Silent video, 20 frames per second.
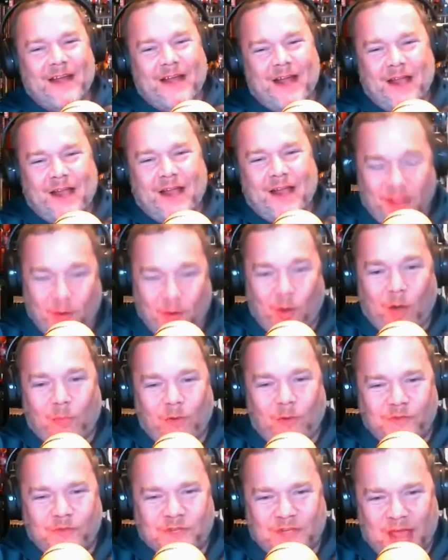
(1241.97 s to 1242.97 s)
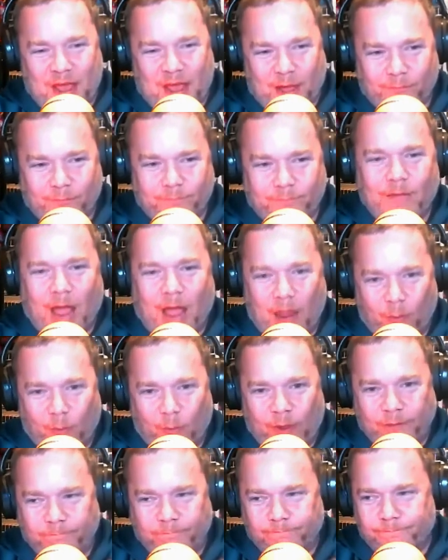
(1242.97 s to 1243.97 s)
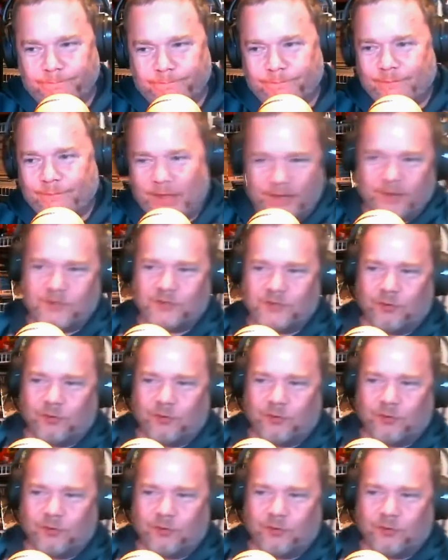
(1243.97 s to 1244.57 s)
The Ewok movies count. I win. End of story.